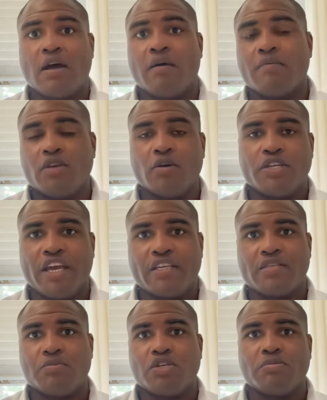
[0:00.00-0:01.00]
you know,
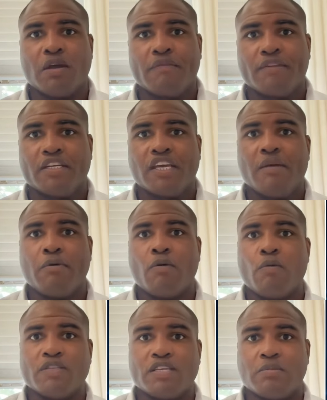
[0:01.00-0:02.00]
taking some chips off the
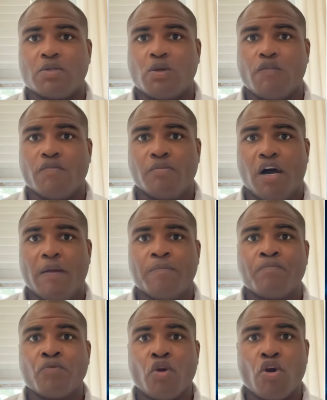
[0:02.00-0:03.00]
table when something's
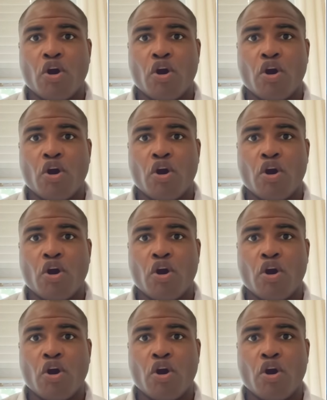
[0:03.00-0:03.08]
overbought,